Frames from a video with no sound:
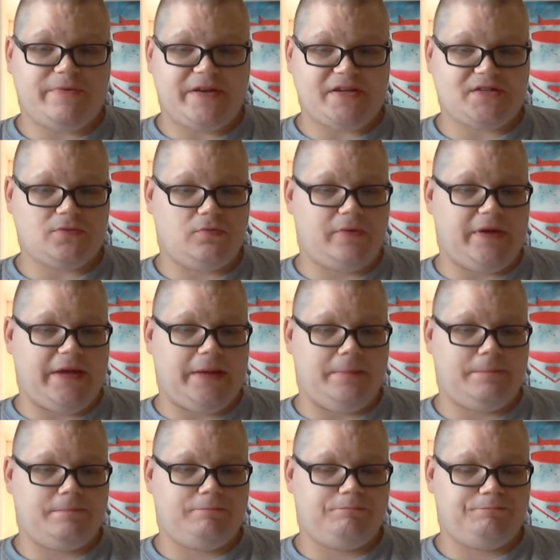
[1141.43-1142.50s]
passed away,
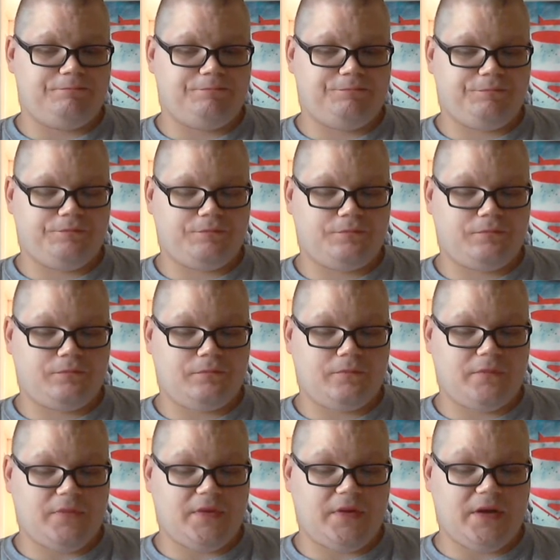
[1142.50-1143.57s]

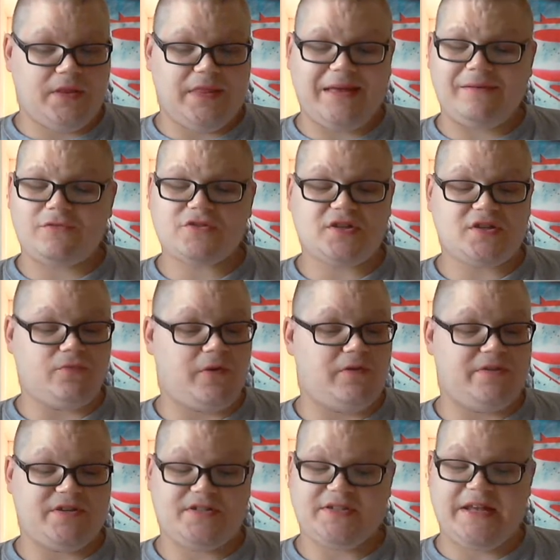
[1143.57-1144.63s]
that was a
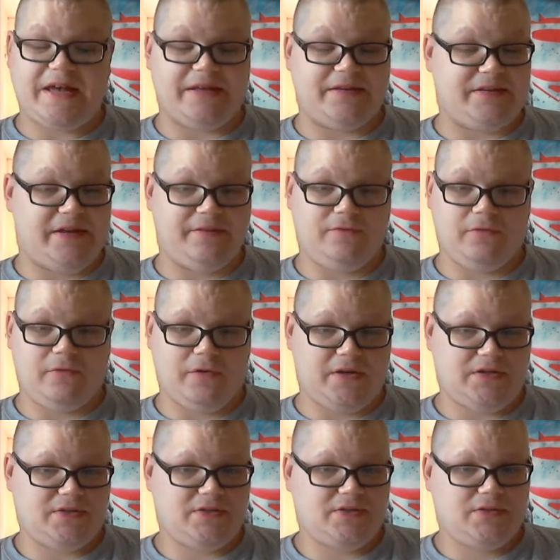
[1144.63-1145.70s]
very sad day for
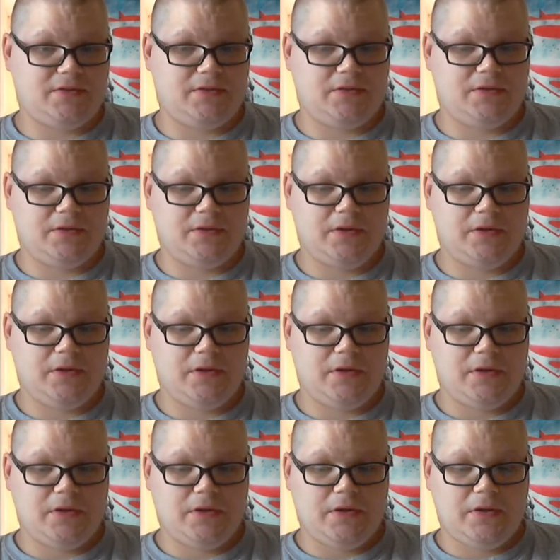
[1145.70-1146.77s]
us.
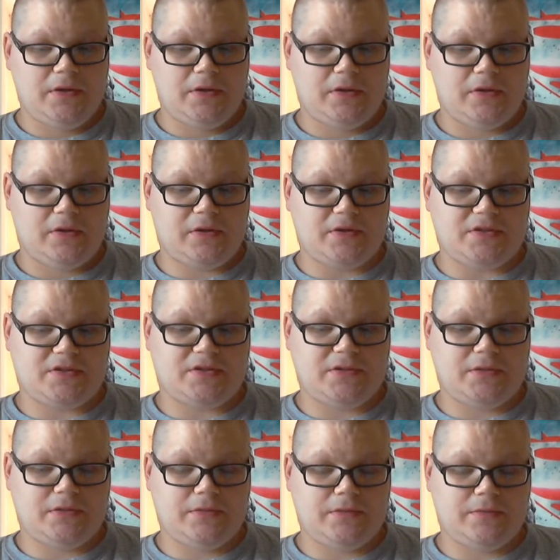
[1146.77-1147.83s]

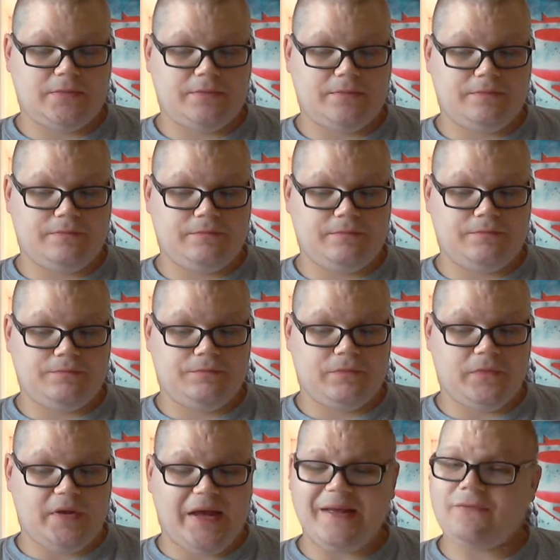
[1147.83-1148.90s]
Because
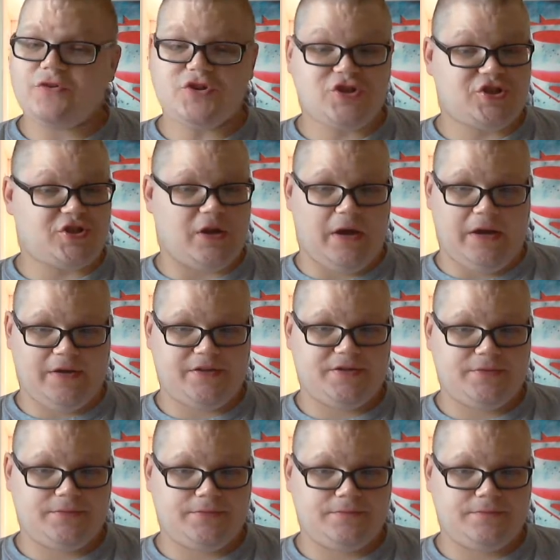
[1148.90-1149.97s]
I was shocked.